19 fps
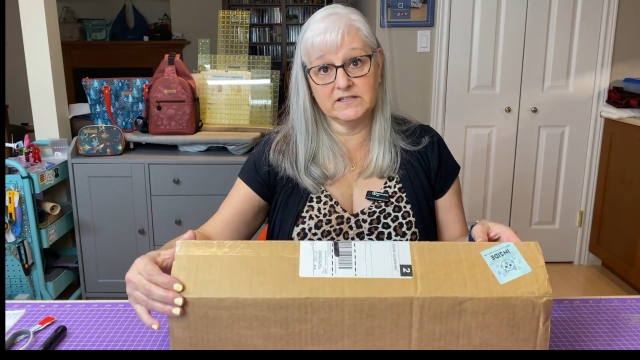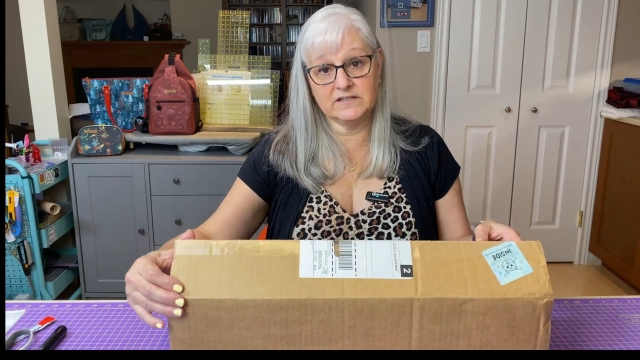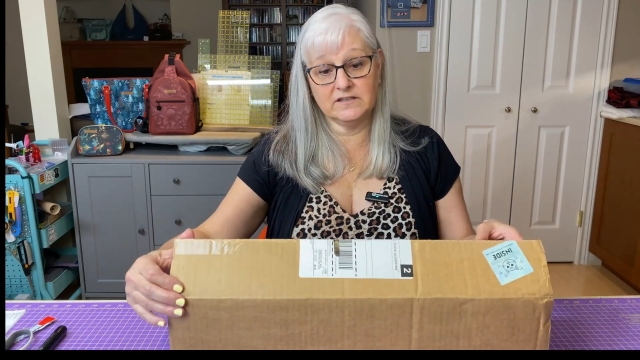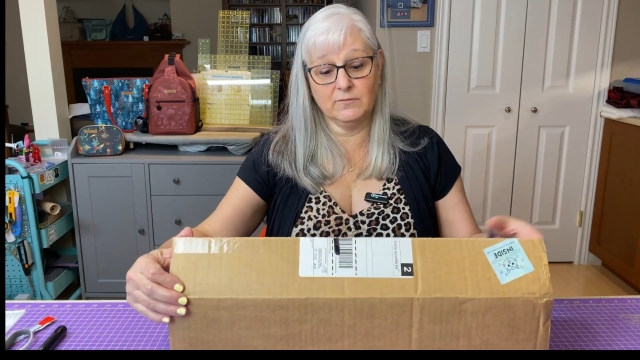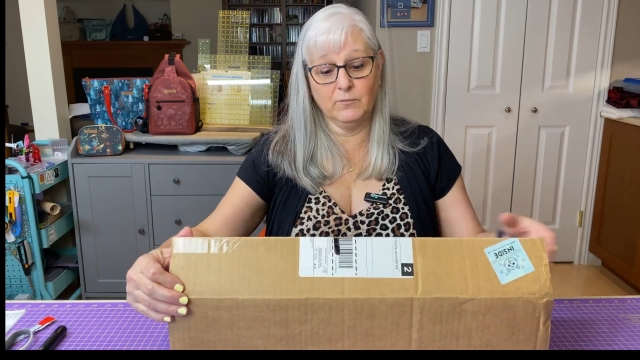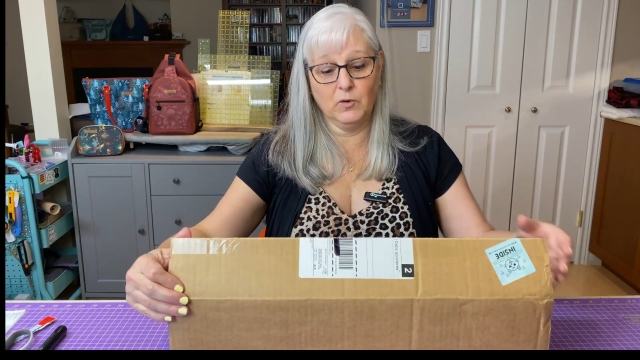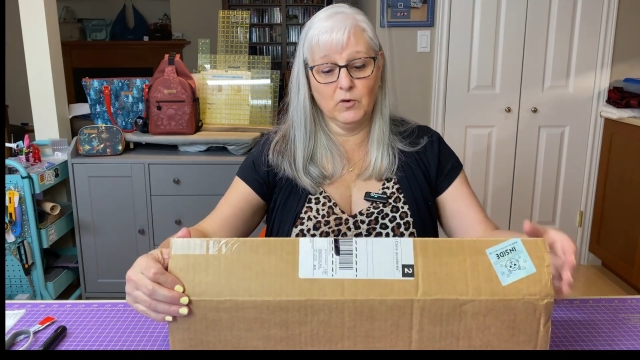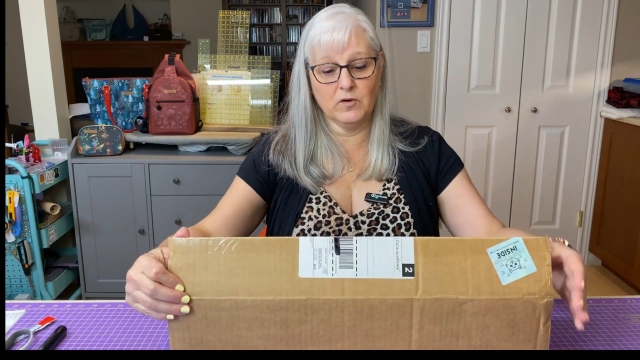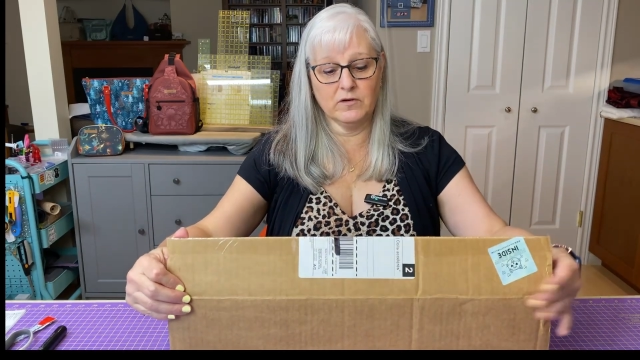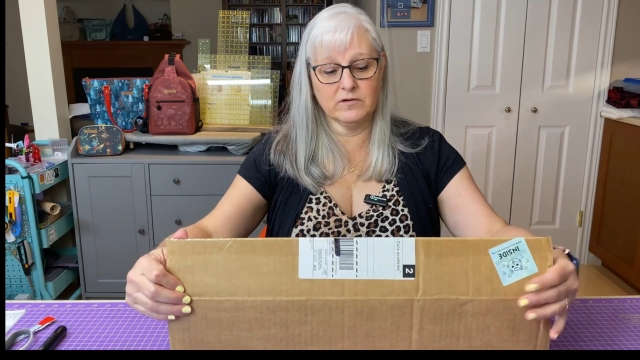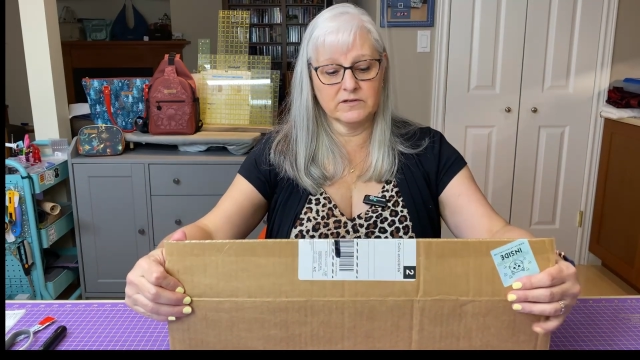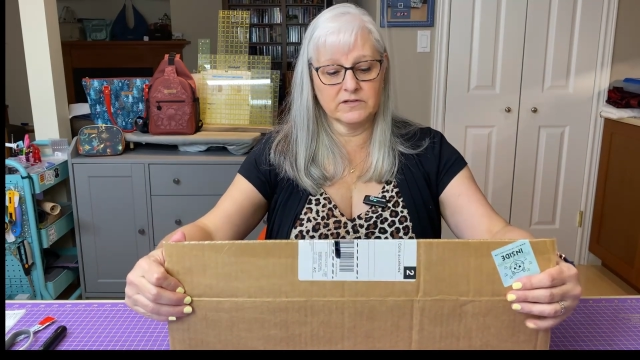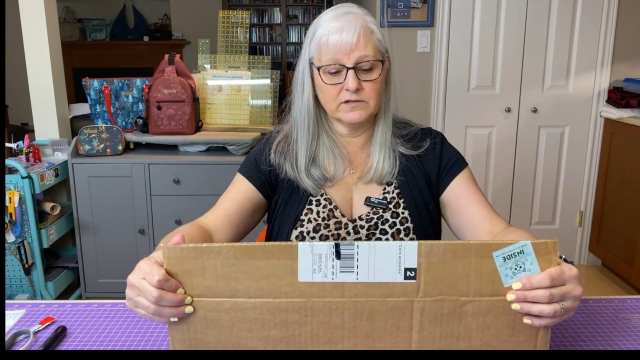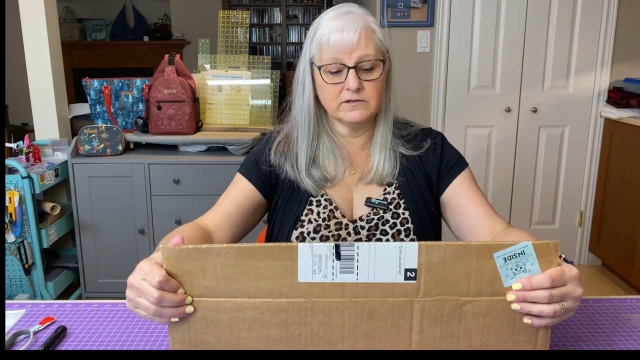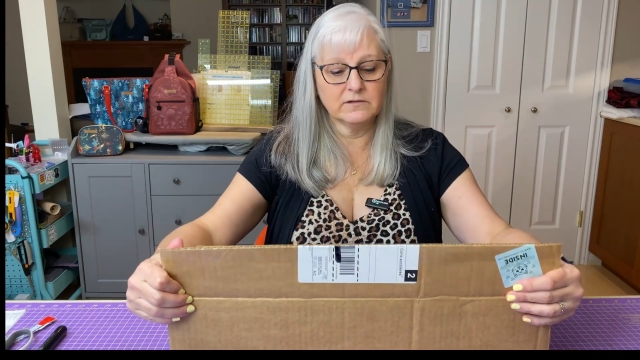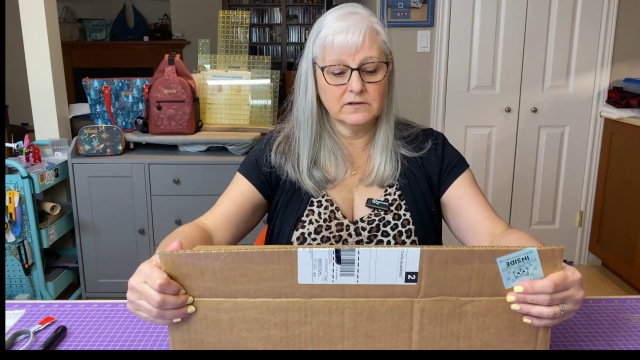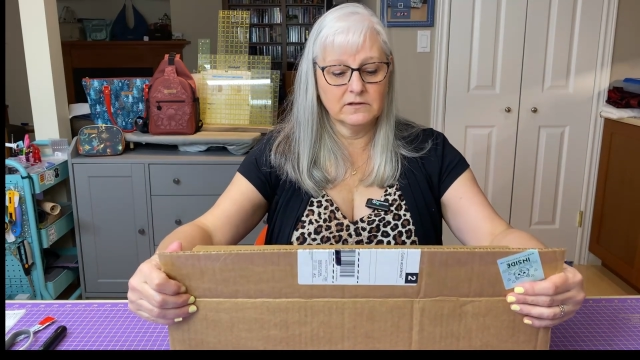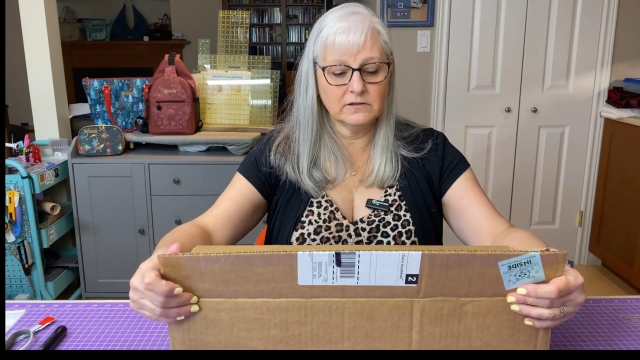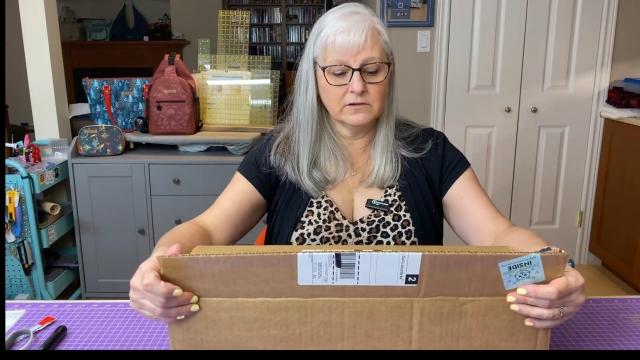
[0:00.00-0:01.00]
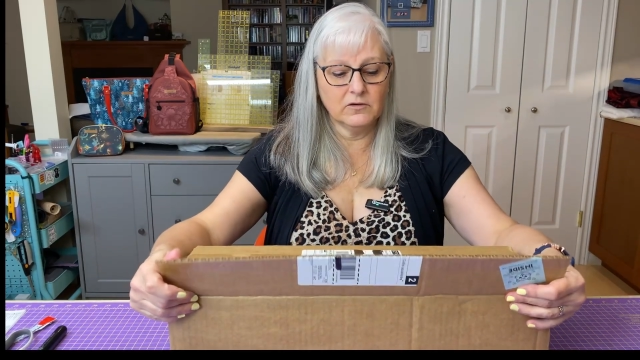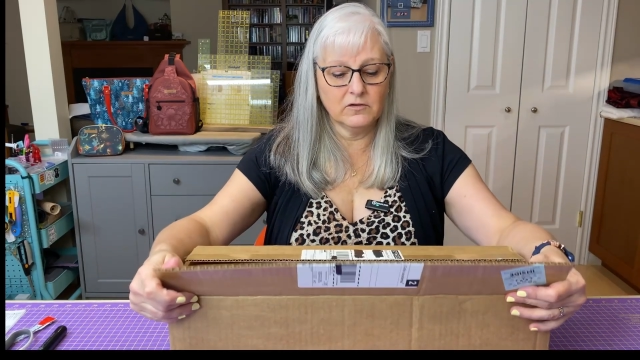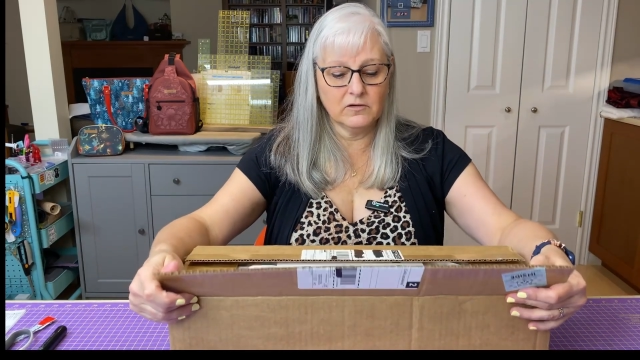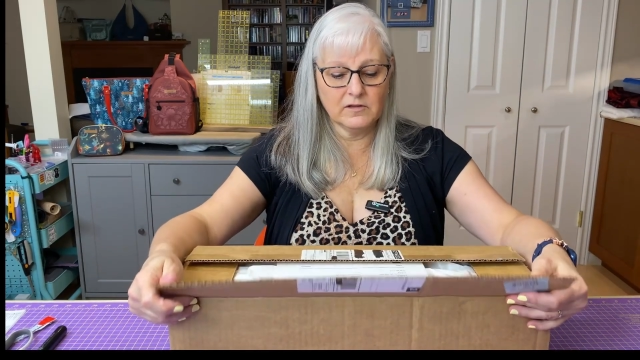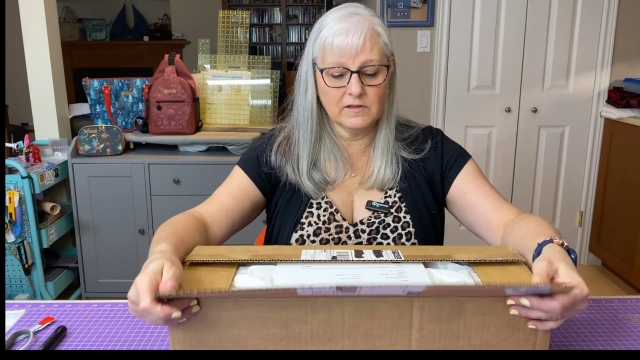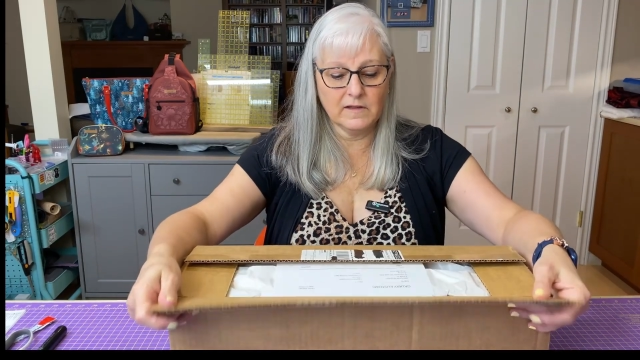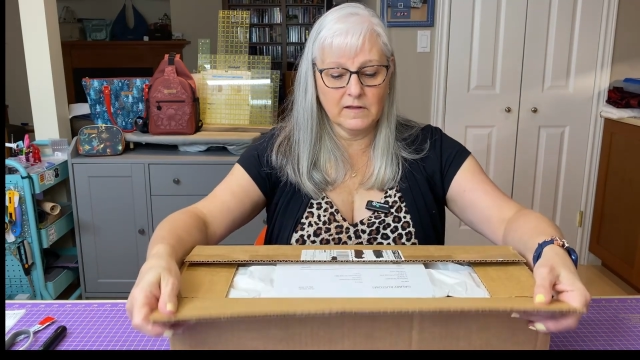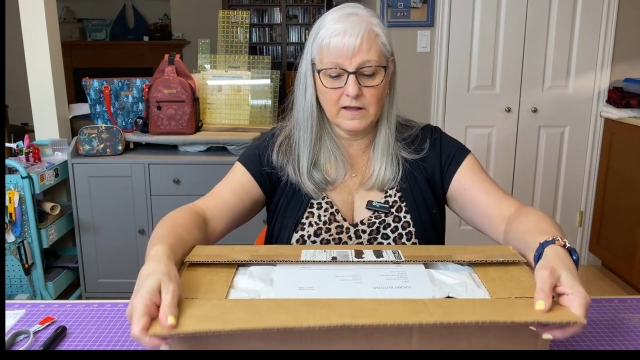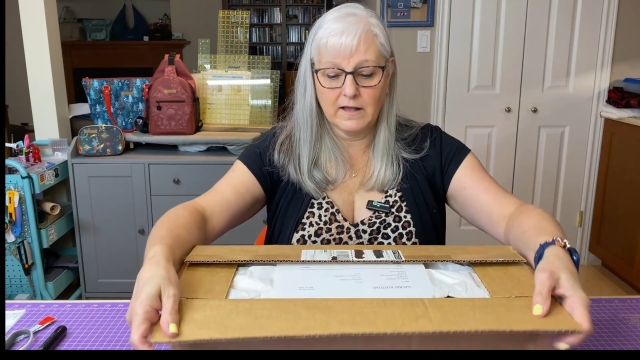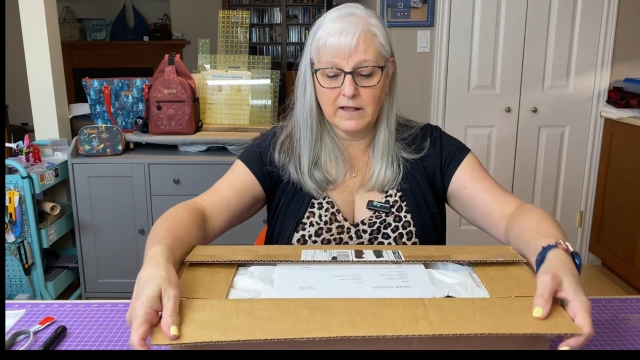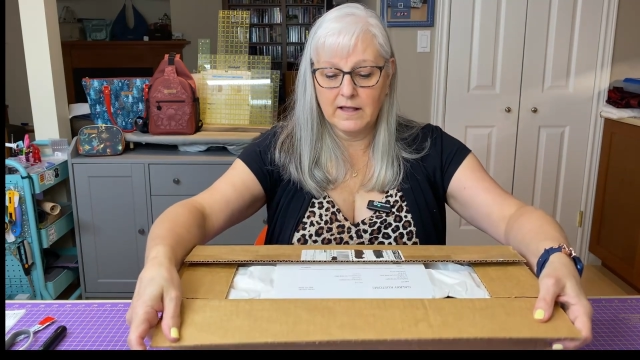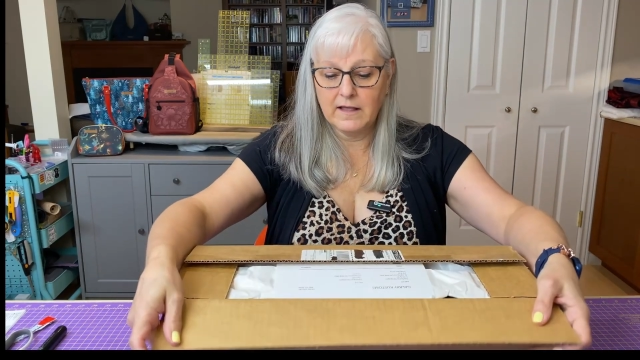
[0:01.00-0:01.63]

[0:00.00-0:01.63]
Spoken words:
support local